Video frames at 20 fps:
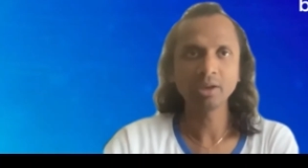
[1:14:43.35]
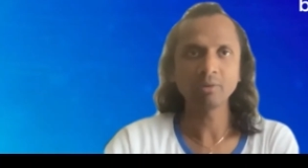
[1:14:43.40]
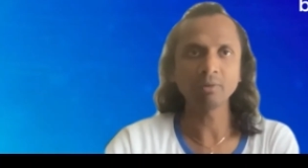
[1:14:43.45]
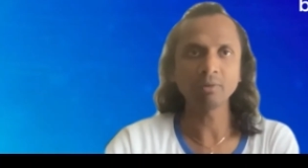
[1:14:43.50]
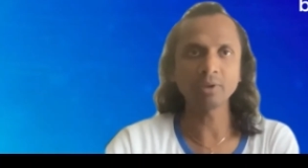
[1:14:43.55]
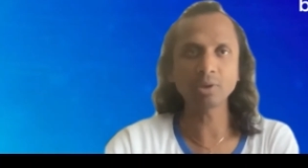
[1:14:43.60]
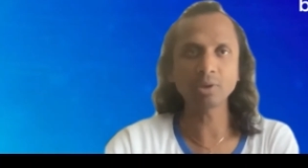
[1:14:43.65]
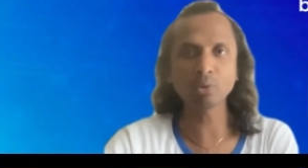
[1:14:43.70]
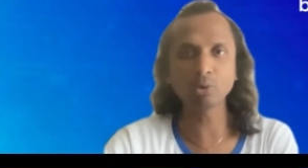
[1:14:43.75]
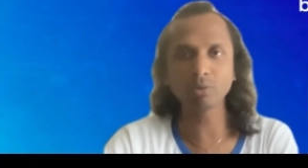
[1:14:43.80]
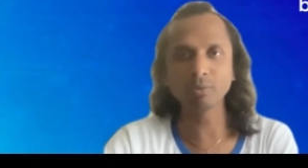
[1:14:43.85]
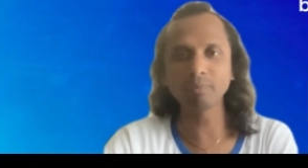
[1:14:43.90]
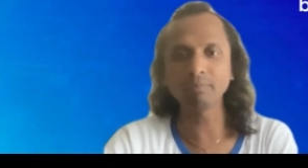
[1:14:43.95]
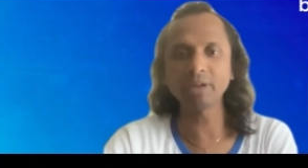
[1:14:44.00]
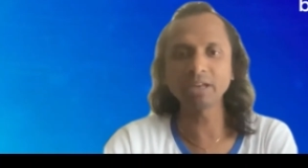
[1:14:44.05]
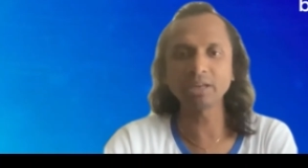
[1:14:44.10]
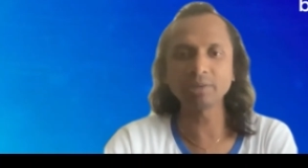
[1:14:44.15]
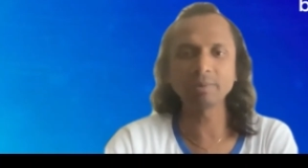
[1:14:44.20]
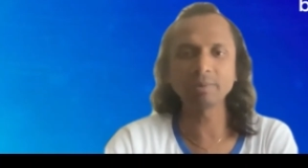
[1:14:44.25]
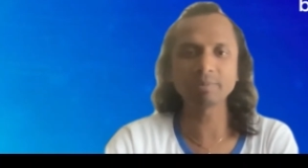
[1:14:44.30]
But
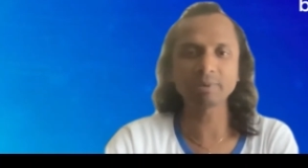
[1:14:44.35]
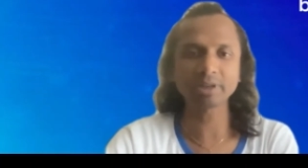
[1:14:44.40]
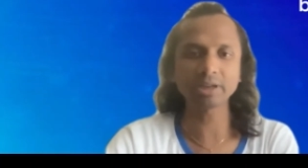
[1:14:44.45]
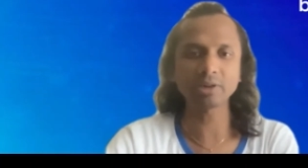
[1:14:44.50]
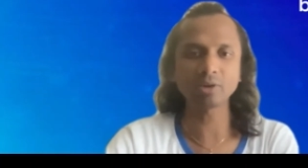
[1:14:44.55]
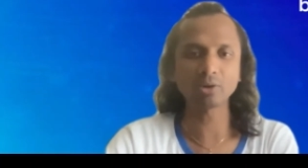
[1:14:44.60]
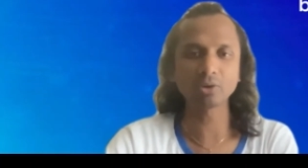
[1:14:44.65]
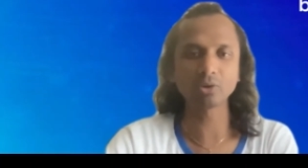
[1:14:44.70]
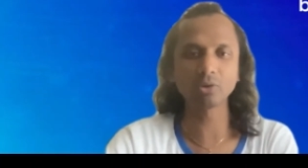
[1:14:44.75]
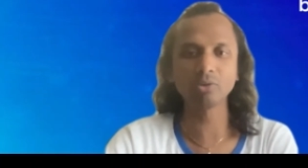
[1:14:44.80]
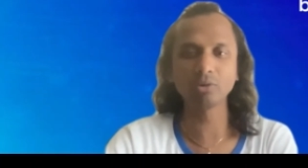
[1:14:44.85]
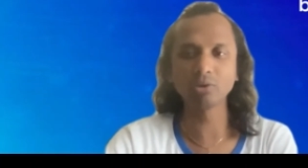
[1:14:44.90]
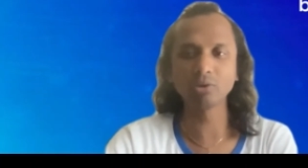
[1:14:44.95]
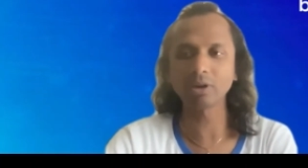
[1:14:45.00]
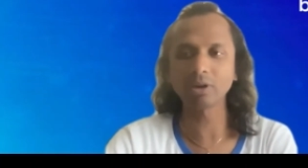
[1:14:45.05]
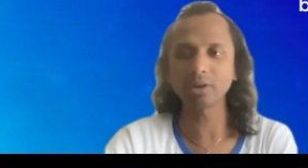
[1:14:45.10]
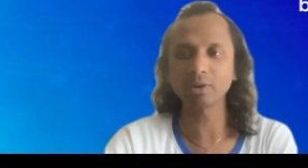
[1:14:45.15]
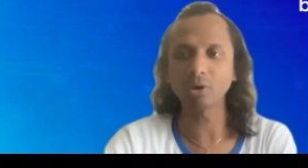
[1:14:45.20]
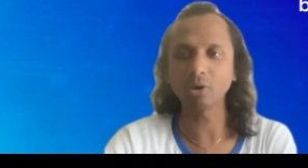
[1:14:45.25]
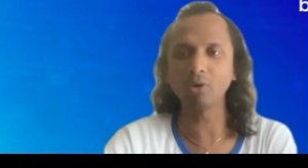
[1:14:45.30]
many people can argue,
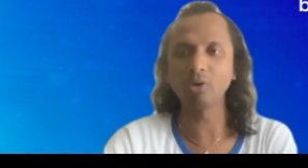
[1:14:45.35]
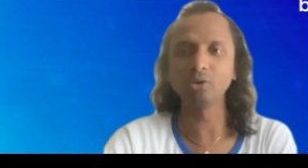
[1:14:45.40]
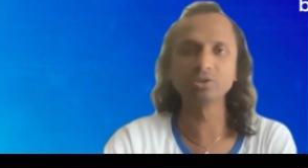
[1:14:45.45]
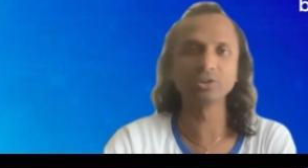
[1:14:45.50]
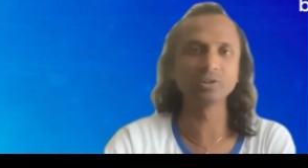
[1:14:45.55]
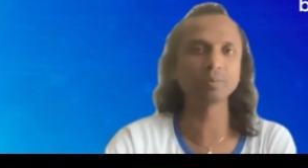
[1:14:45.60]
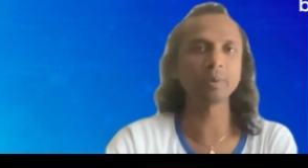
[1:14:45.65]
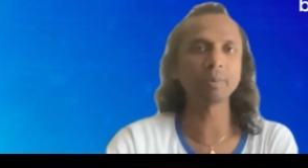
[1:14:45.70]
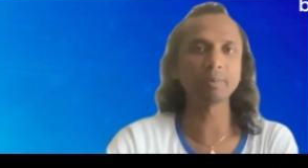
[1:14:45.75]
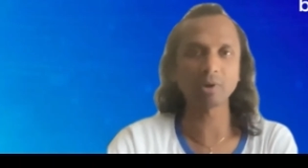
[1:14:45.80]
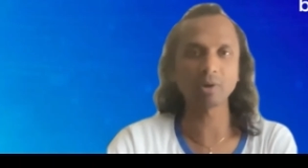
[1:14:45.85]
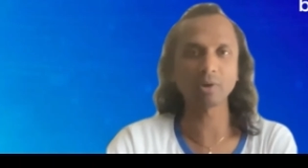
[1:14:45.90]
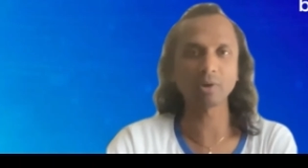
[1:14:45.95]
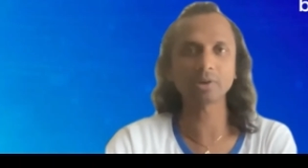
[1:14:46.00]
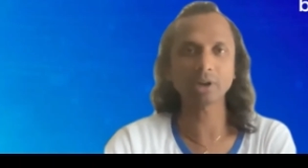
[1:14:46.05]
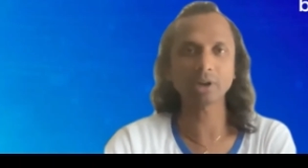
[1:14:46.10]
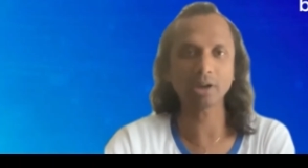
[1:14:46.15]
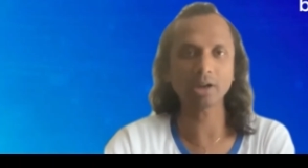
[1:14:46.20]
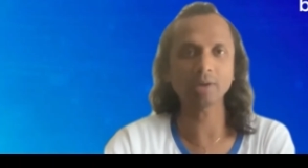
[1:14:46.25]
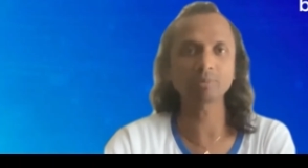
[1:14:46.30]
like, oh, these people are
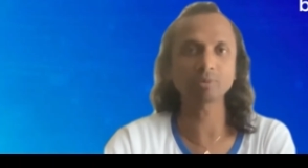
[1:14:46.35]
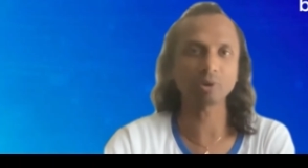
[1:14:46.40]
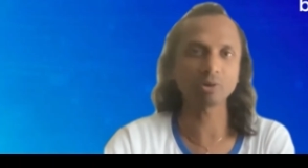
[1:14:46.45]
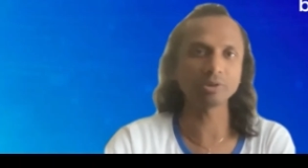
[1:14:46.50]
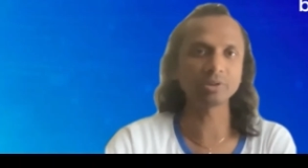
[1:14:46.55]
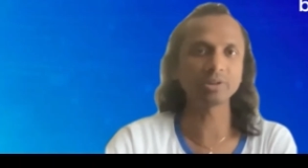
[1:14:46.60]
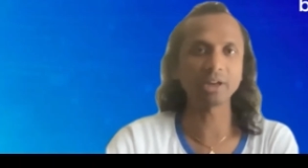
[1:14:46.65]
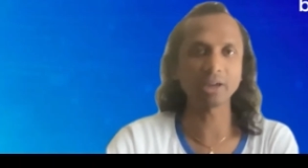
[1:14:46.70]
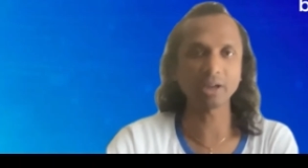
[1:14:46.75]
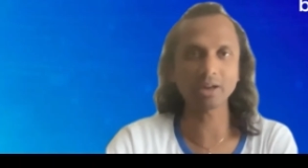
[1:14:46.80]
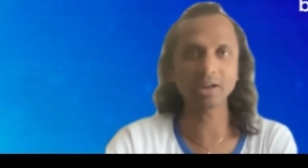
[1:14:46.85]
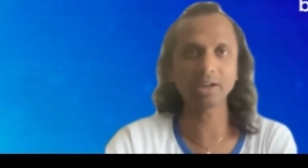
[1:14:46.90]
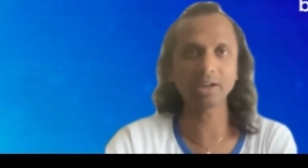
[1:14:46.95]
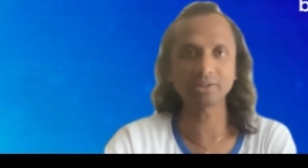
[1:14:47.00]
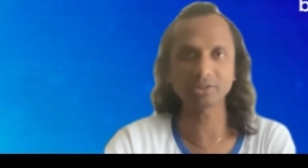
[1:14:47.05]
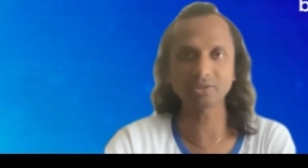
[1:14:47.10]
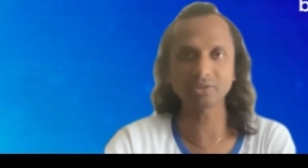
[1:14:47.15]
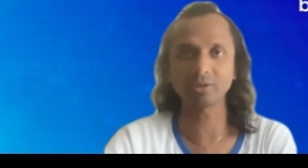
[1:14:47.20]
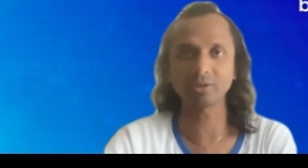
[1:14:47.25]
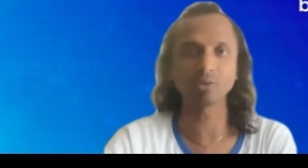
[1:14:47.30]
corrupt on there like
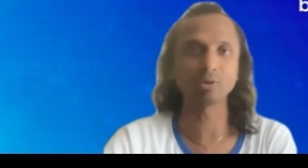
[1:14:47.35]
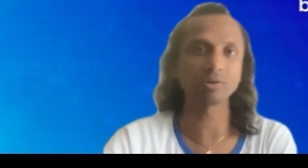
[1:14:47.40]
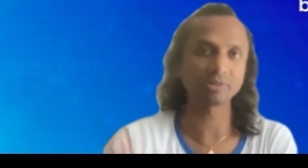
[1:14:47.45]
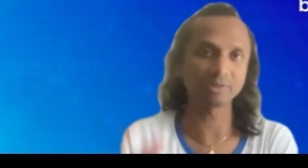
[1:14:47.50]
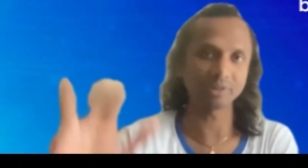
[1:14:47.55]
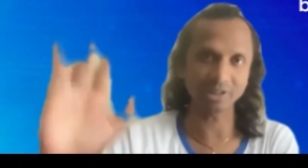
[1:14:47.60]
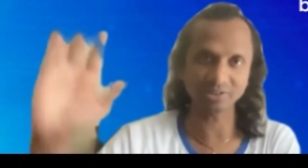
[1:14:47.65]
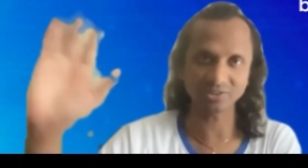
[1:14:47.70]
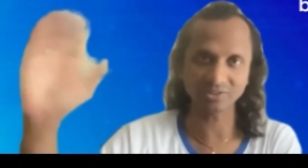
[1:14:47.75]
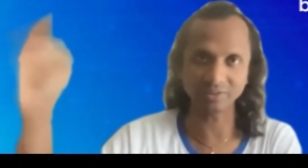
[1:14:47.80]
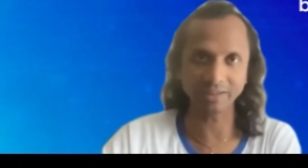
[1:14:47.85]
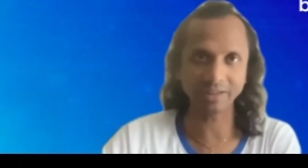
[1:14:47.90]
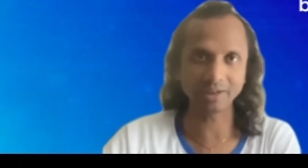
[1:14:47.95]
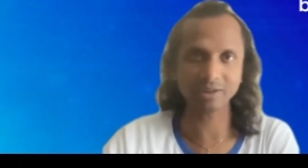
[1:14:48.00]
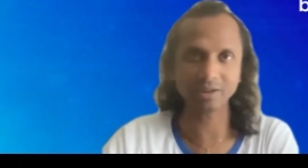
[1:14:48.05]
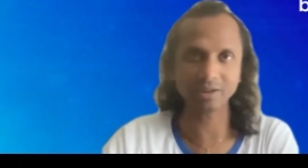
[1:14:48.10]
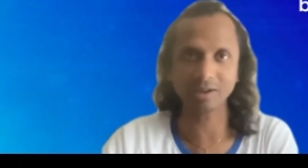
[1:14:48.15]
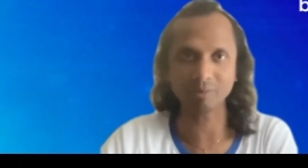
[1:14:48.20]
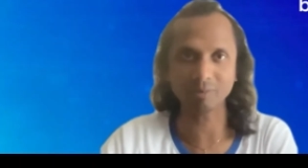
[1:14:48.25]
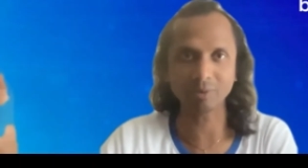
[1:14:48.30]
this. Look, that's their
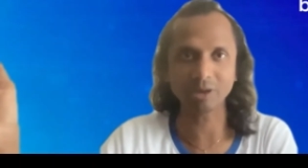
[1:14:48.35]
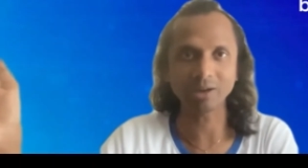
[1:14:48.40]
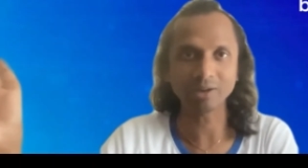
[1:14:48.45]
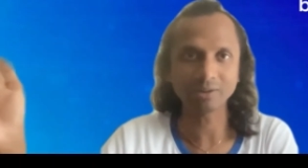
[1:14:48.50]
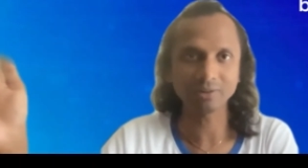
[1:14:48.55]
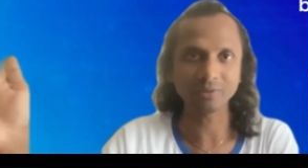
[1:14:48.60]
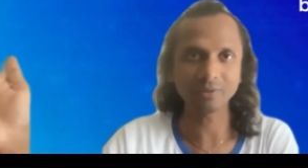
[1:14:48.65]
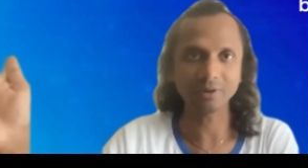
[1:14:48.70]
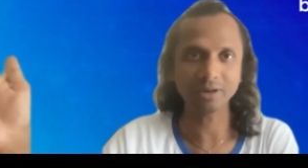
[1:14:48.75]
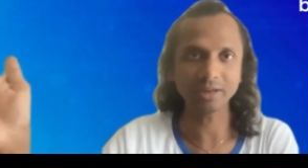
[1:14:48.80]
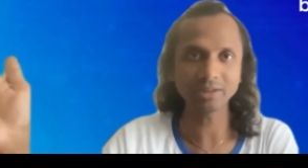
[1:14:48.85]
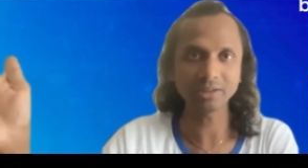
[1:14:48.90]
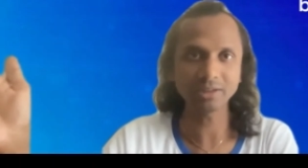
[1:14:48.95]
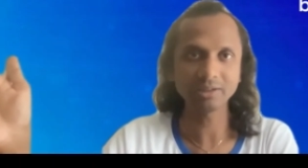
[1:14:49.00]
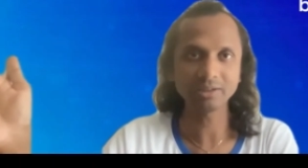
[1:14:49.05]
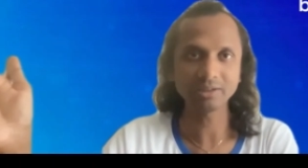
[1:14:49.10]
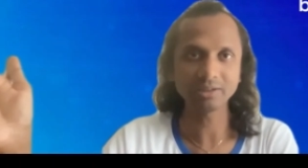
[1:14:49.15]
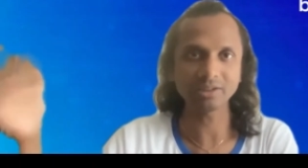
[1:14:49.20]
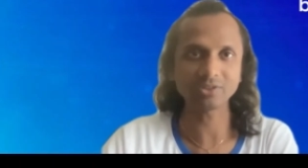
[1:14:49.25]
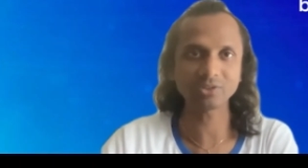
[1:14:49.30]
karma, right?
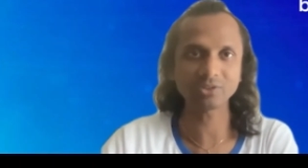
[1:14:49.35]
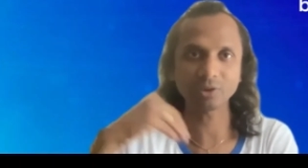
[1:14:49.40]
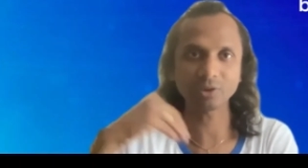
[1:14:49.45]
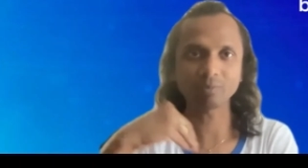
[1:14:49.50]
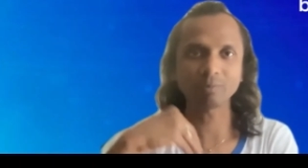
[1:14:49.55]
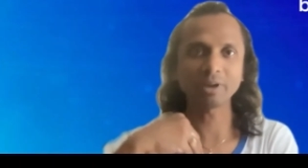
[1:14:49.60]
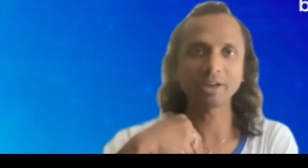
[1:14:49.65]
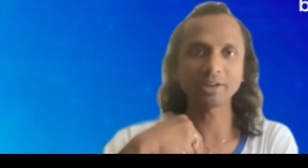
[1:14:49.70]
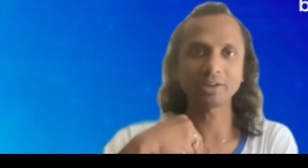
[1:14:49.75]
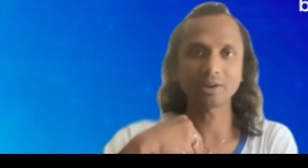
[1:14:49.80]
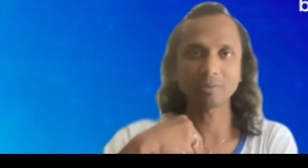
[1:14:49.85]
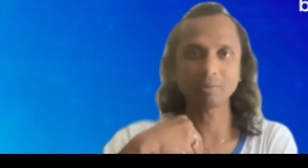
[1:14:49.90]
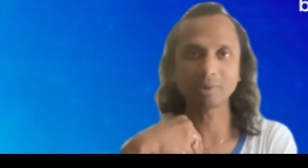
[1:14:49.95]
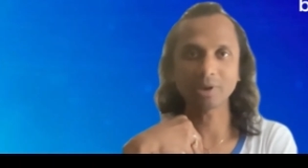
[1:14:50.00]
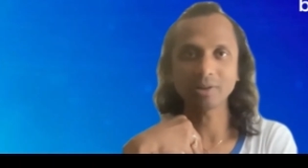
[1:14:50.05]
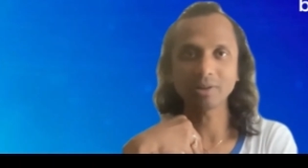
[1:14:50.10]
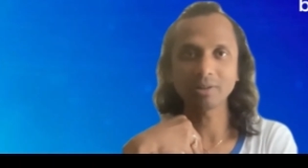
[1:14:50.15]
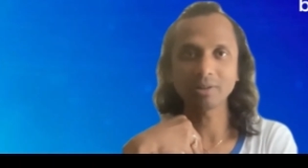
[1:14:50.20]
That's not my karma.